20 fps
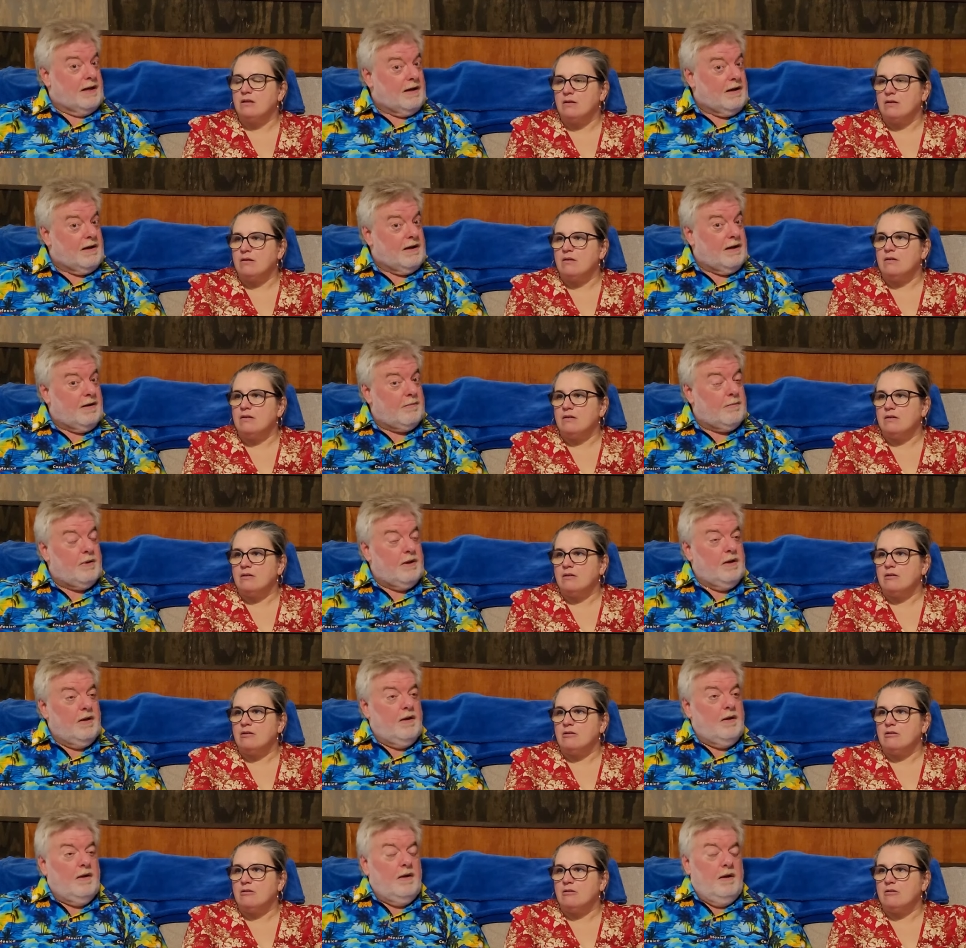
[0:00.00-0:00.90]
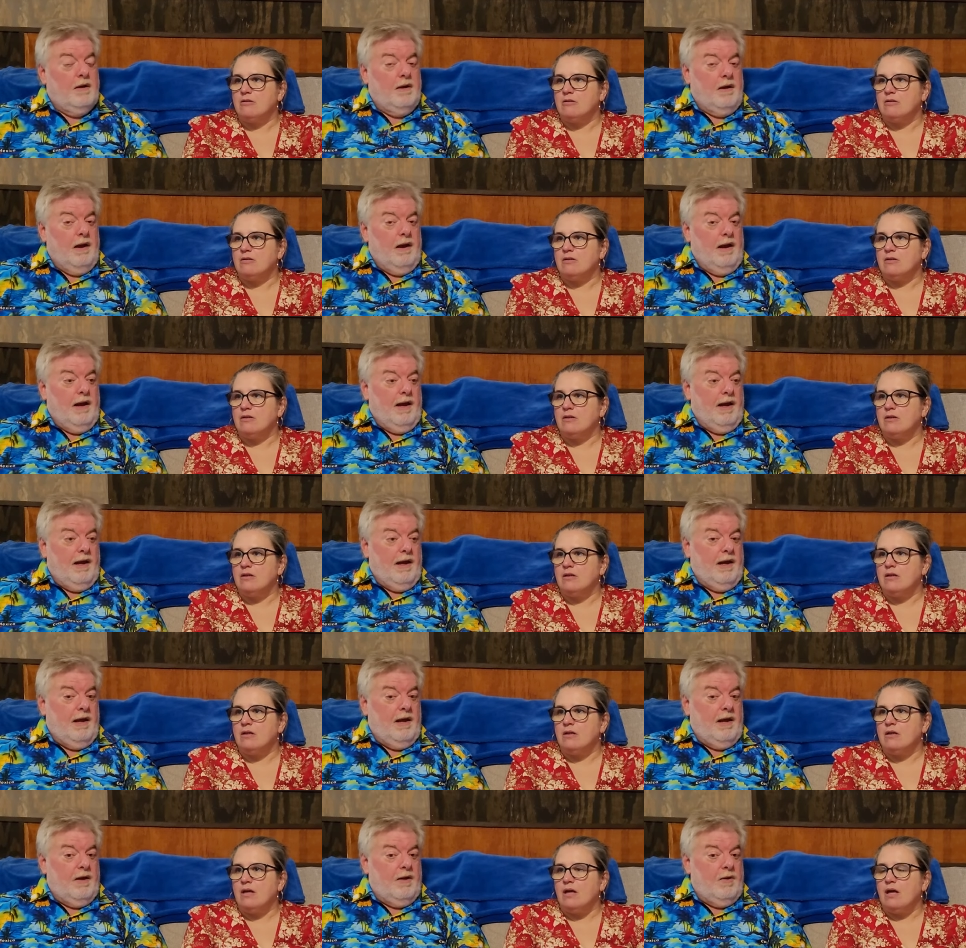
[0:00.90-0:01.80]
Speaker 1: time.
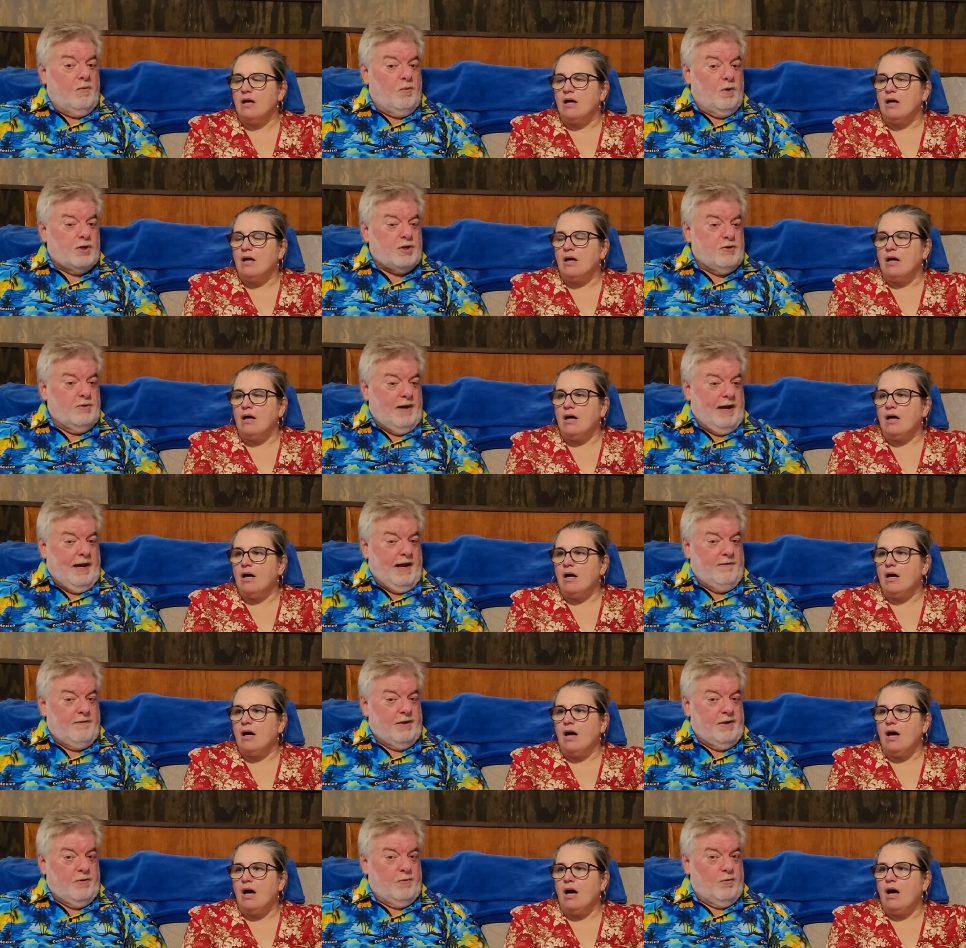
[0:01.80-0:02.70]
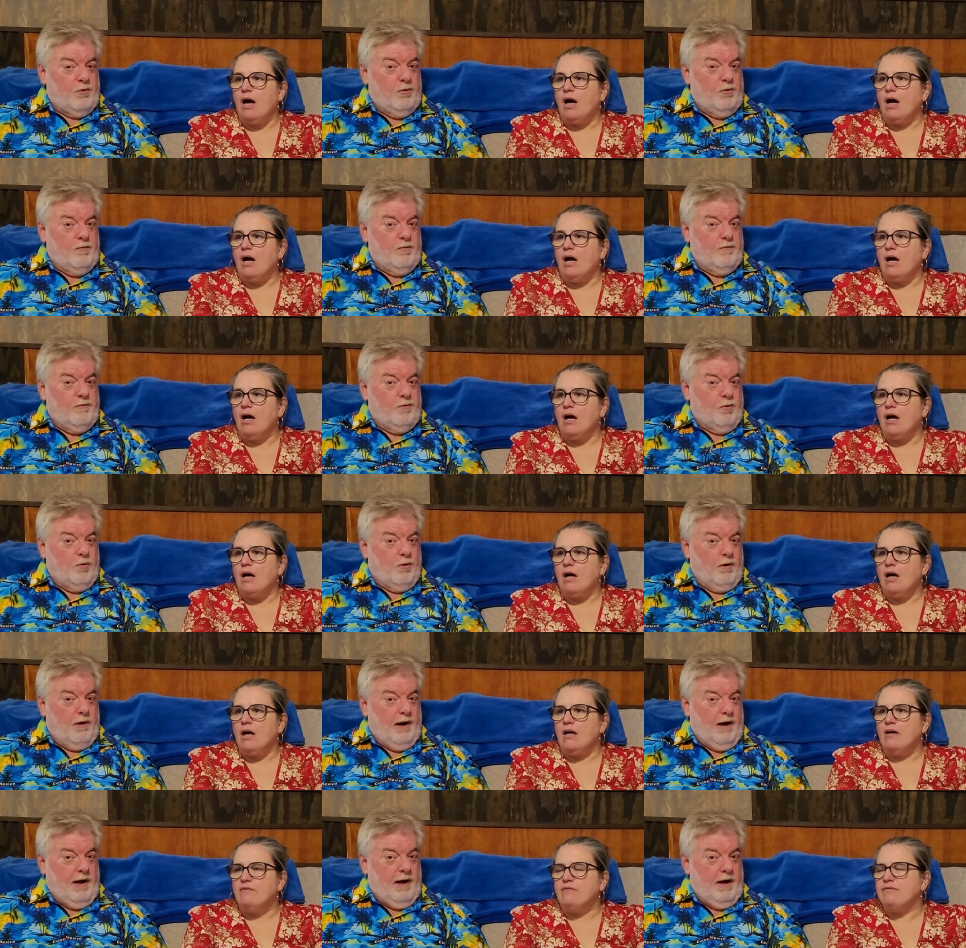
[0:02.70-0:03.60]
And what you have in the room
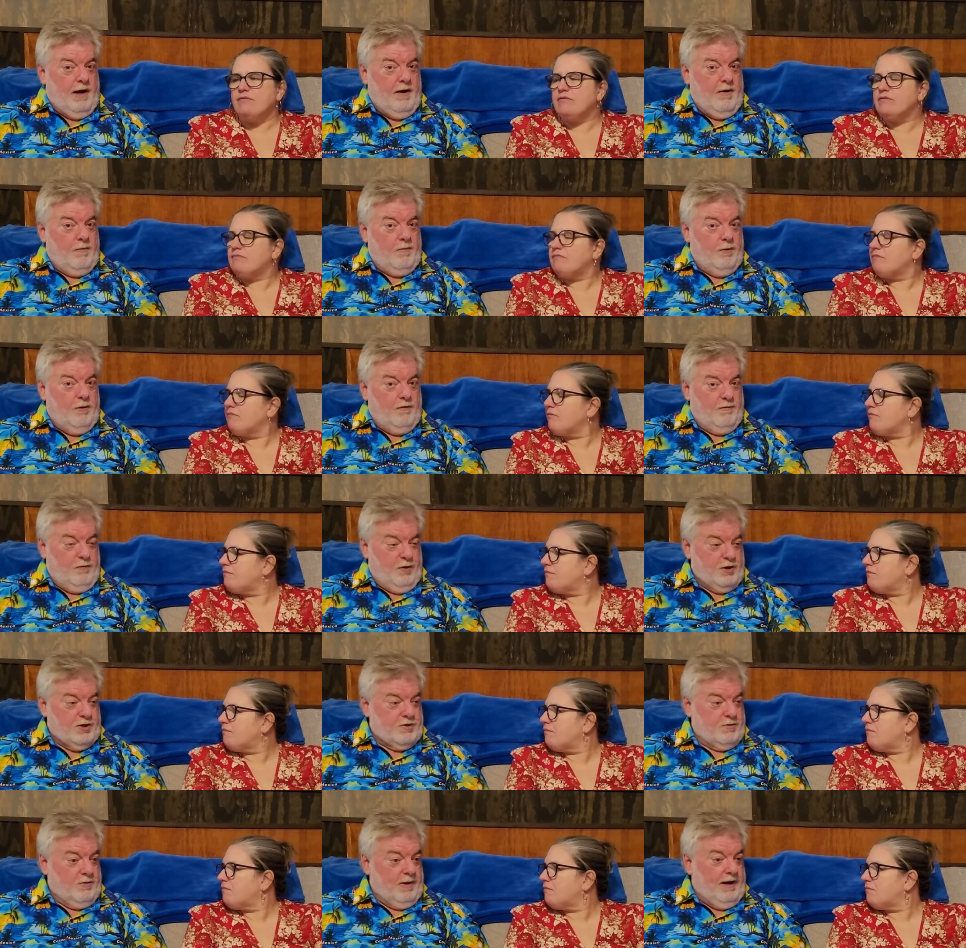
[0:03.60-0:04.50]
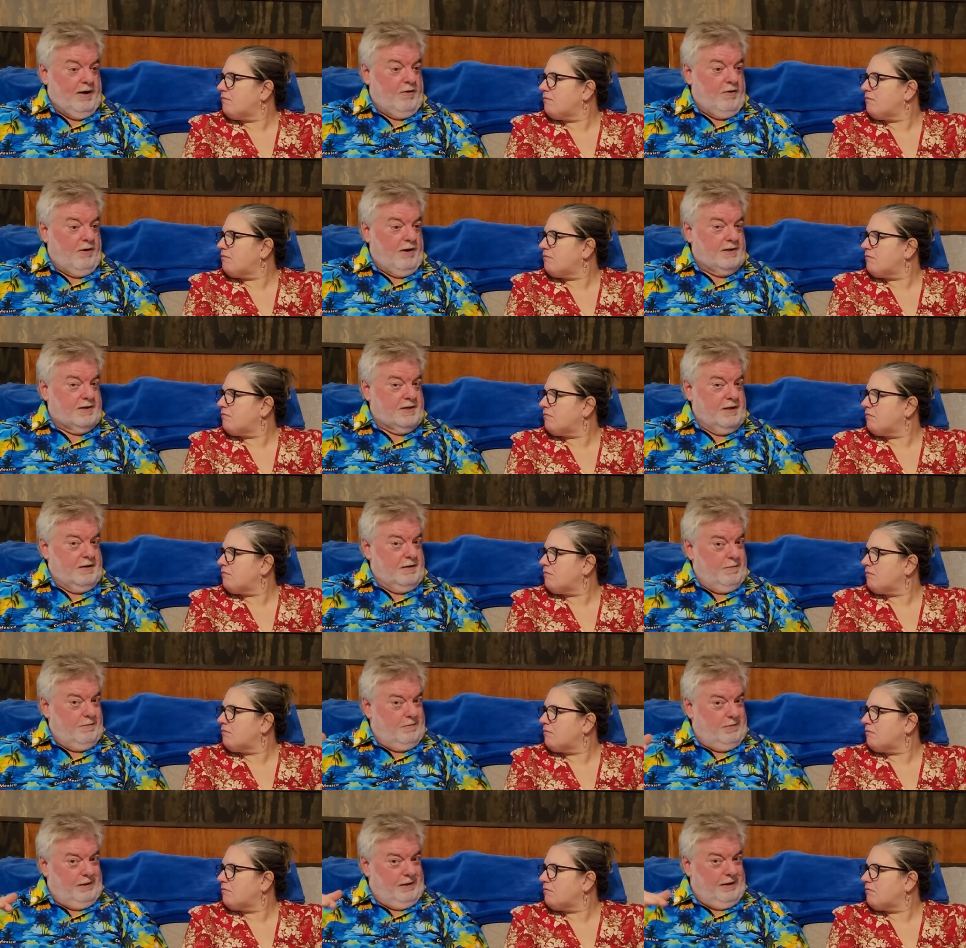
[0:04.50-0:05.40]
for I, a refrigerator is
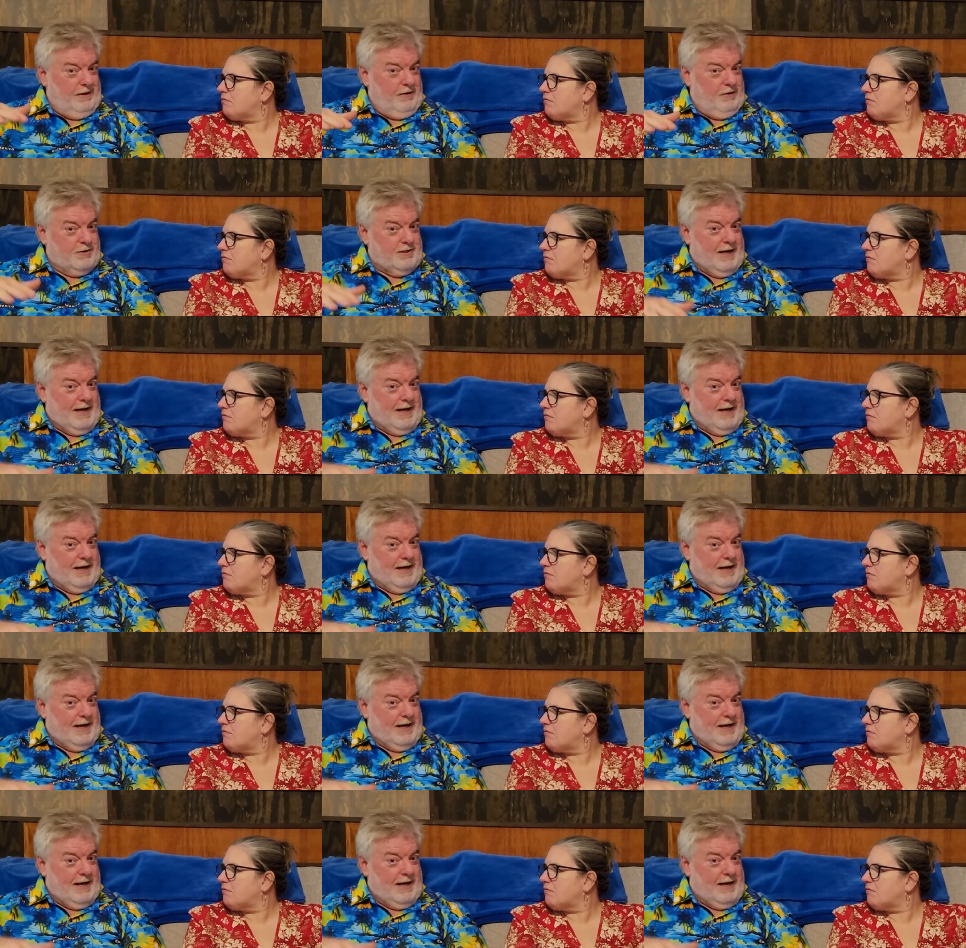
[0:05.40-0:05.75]
a little